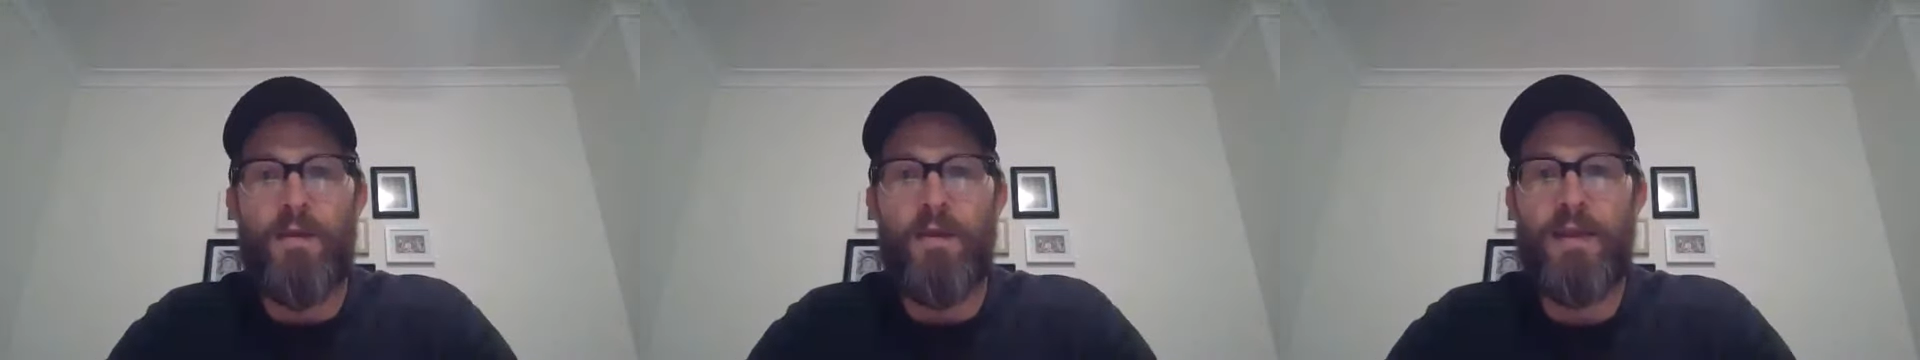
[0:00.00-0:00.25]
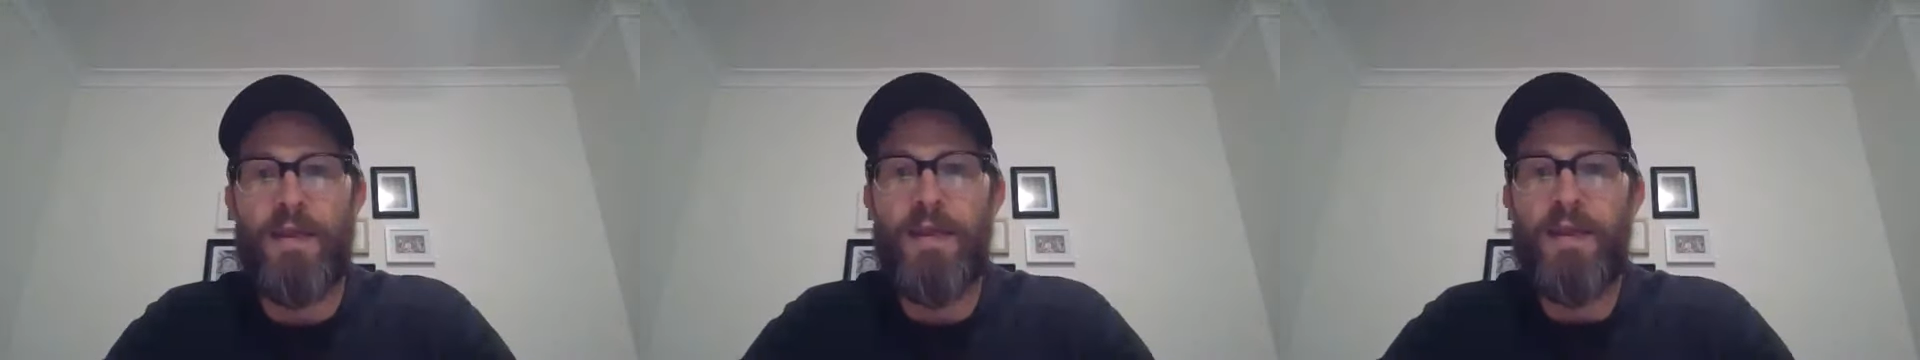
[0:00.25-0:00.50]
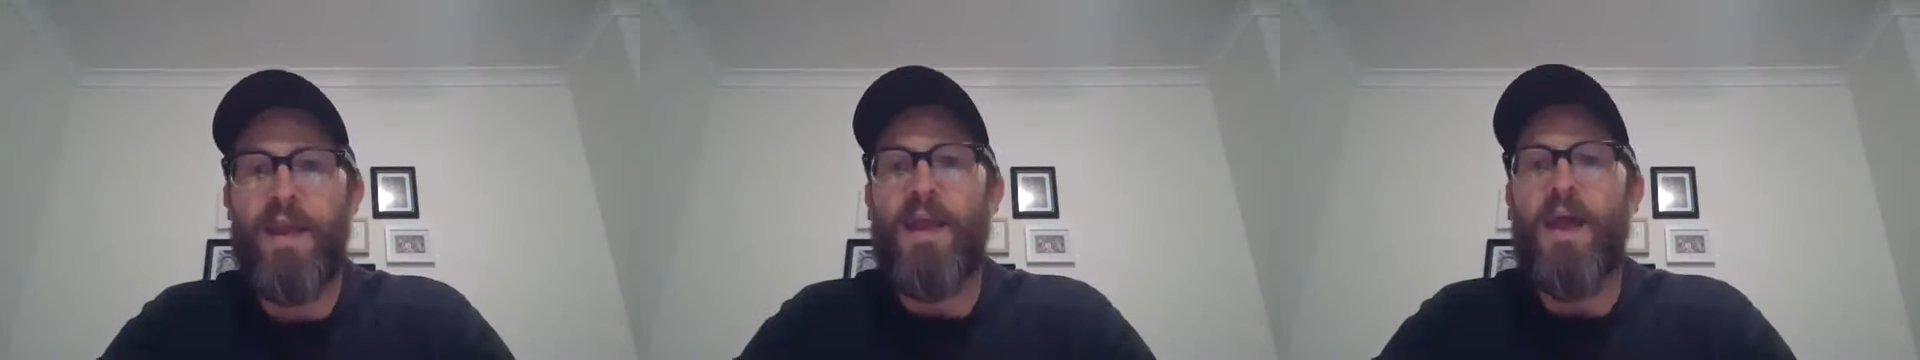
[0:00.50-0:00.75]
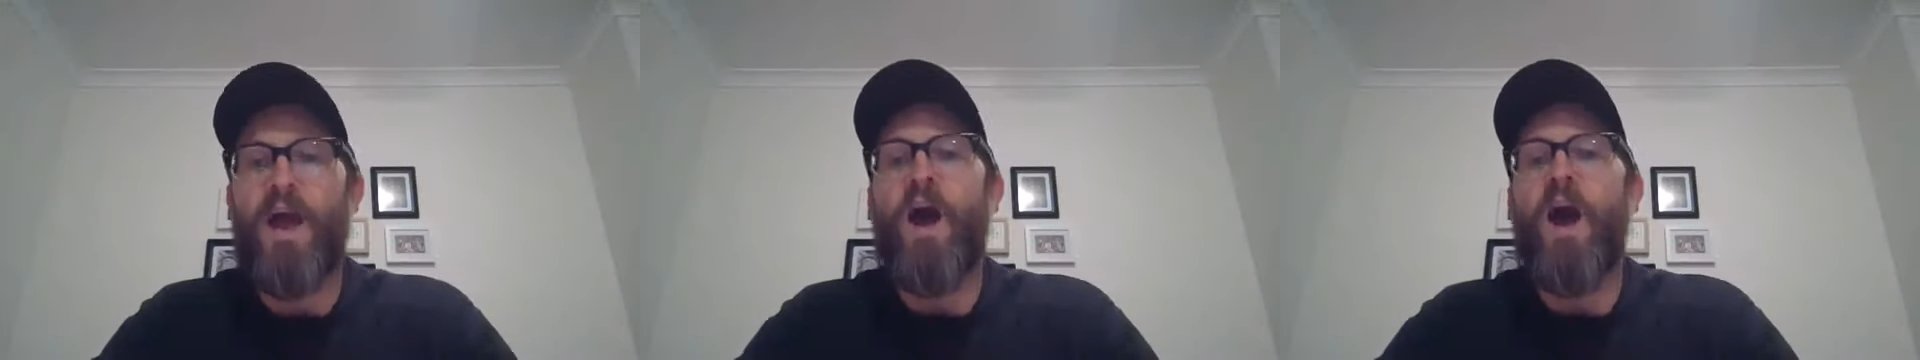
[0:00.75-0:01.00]
Okay?
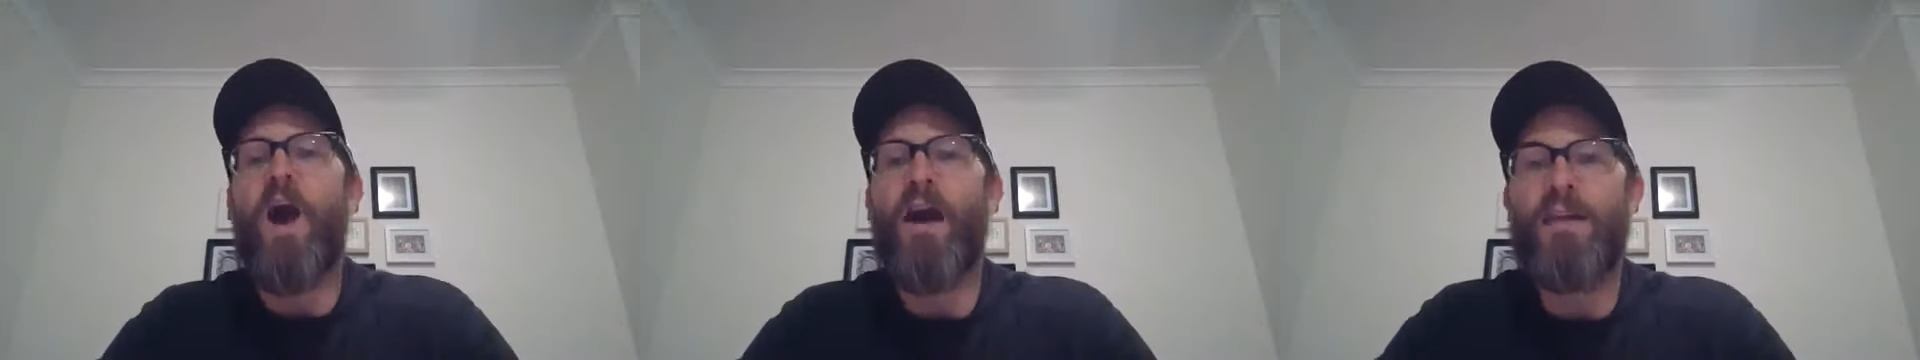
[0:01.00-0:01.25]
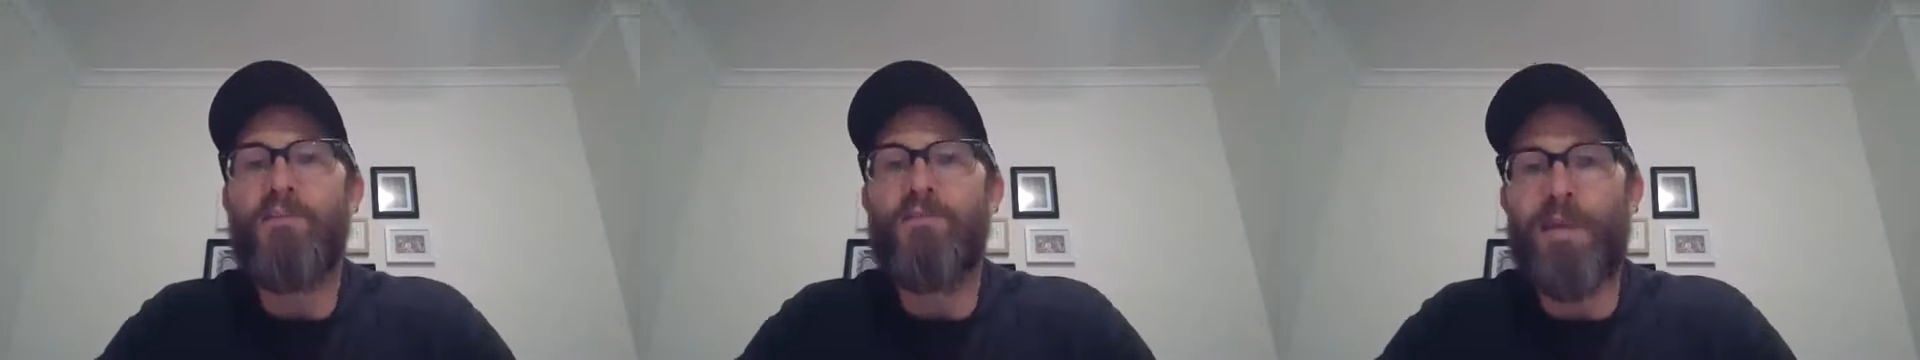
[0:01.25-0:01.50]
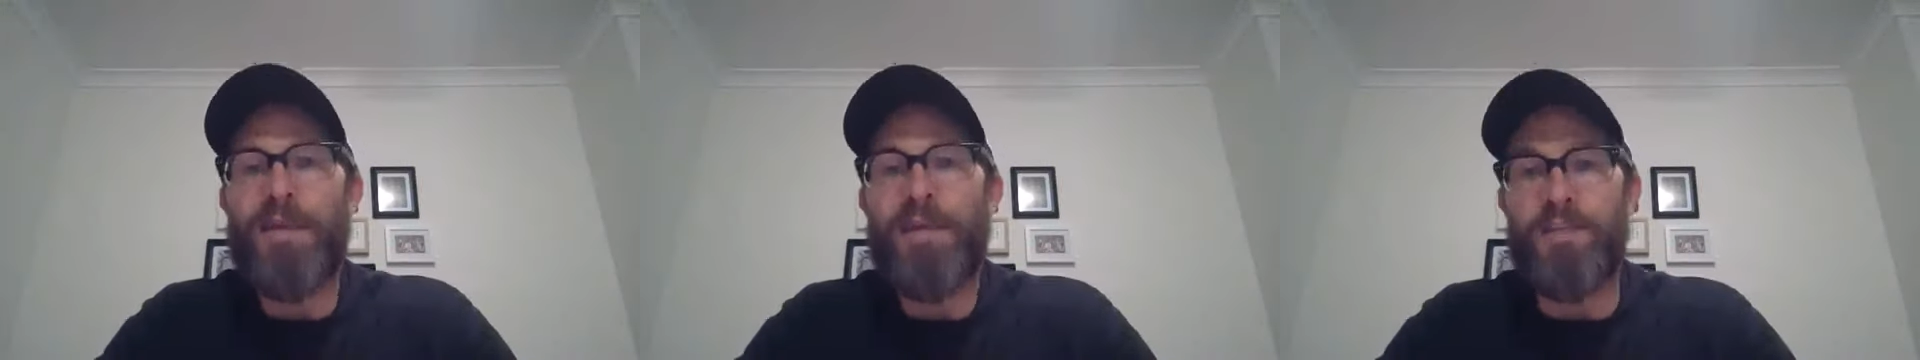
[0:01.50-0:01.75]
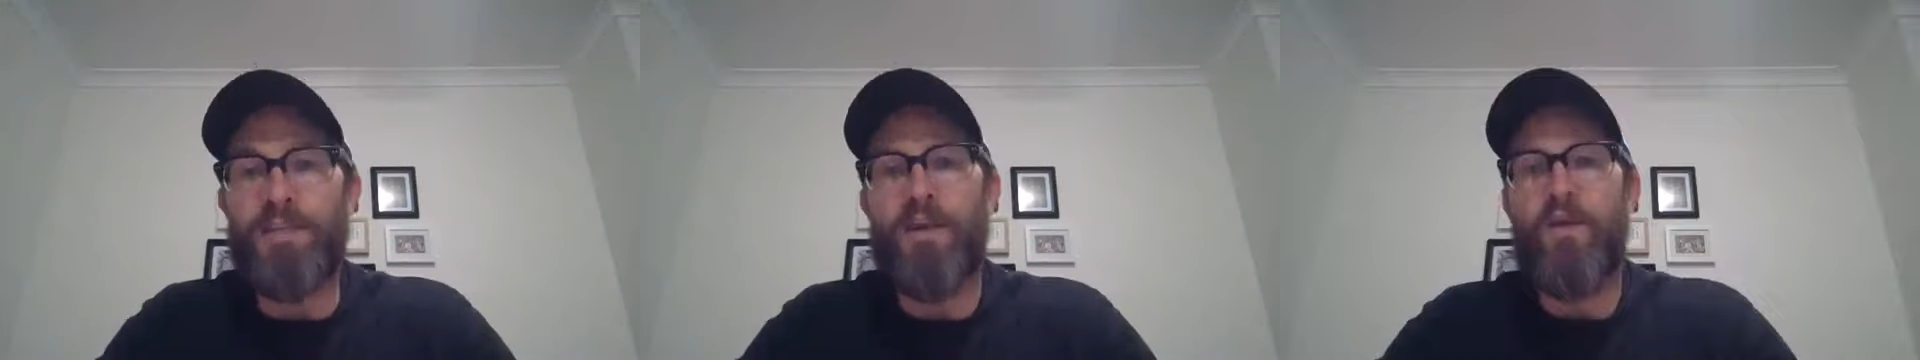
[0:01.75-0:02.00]

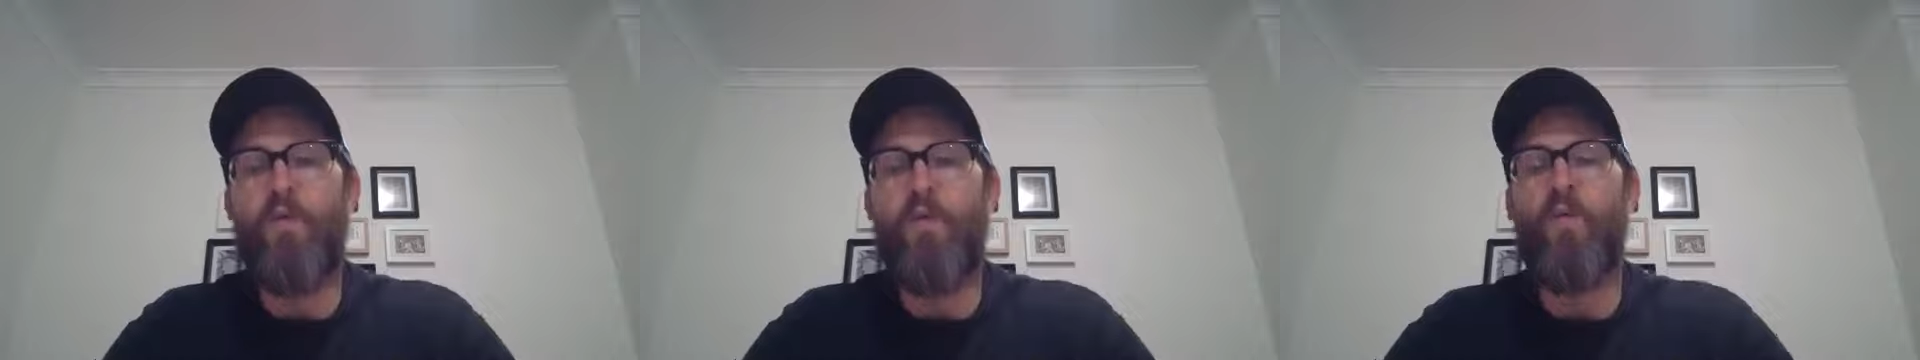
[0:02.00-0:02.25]
Hydration.